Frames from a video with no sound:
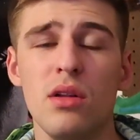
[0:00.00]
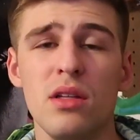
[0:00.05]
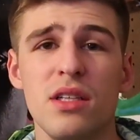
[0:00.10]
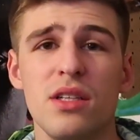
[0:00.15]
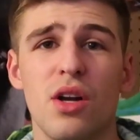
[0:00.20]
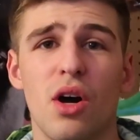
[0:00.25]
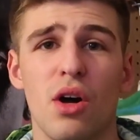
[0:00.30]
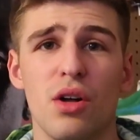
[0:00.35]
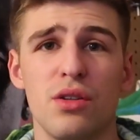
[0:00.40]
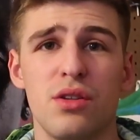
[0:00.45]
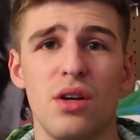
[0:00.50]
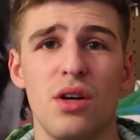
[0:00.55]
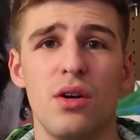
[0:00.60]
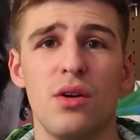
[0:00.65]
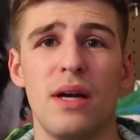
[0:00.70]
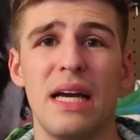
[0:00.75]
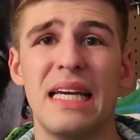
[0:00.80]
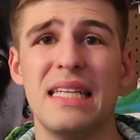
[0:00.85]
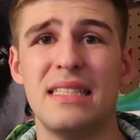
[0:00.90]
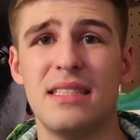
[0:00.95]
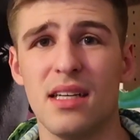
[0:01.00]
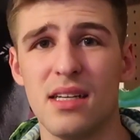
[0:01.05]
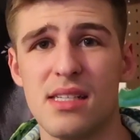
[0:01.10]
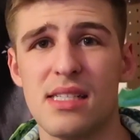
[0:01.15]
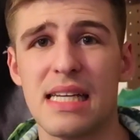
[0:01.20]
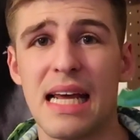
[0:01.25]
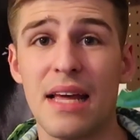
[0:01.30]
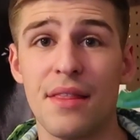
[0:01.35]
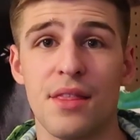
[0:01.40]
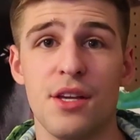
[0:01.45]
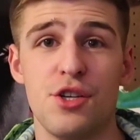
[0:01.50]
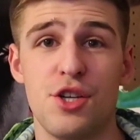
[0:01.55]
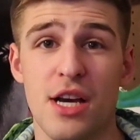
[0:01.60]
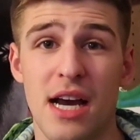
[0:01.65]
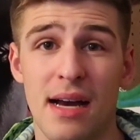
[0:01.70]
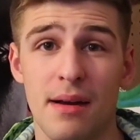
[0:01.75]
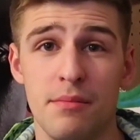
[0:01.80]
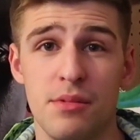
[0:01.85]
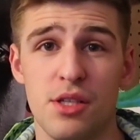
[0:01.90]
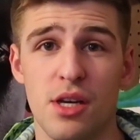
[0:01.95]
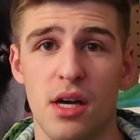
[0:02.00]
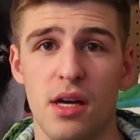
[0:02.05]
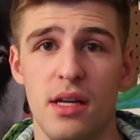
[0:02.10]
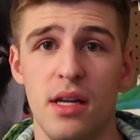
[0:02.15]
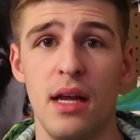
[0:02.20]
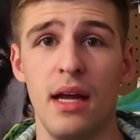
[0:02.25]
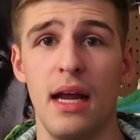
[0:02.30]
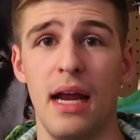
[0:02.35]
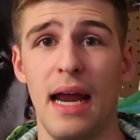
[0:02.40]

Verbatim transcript: All in all though, it does get the job done.